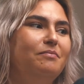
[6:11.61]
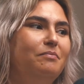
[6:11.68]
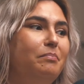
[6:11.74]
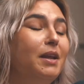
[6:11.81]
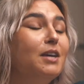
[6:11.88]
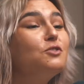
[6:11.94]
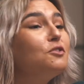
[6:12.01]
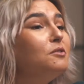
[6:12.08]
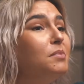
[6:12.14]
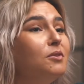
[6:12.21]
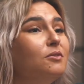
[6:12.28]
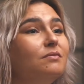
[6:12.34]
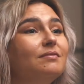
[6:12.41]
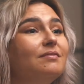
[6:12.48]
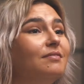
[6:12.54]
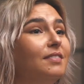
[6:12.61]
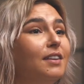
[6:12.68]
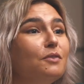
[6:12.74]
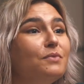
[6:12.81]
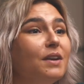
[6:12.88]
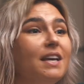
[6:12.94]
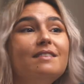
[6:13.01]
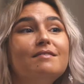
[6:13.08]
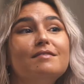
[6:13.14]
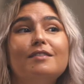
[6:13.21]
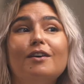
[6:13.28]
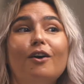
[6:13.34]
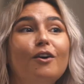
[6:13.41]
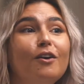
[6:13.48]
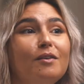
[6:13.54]
pleasurable, lovely,
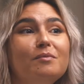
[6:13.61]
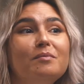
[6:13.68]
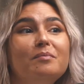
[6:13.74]
hot,